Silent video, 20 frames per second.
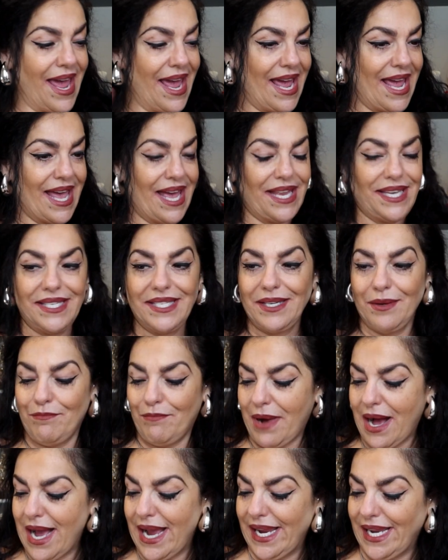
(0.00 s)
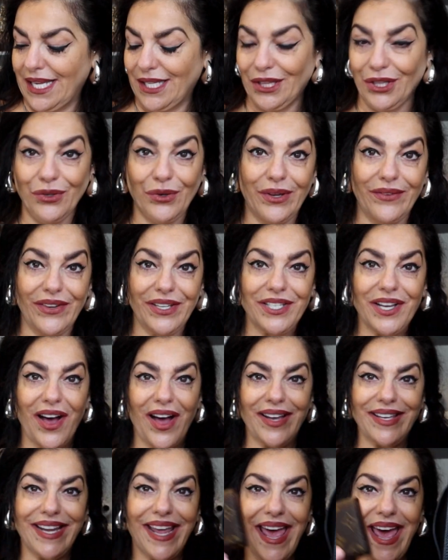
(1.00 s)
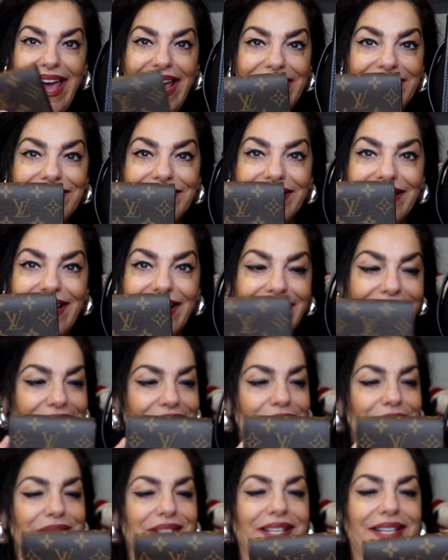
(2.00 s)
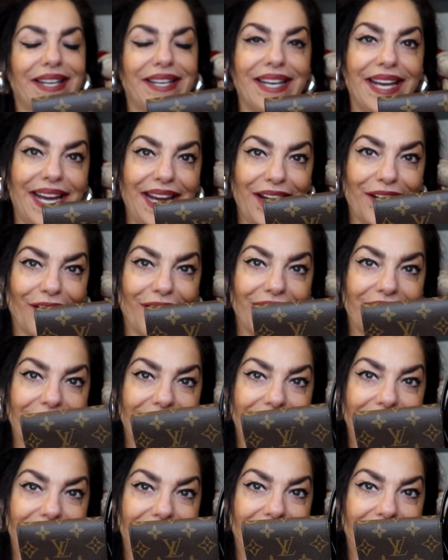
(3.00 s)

and my Louis Vuitton case, and I can use it in here.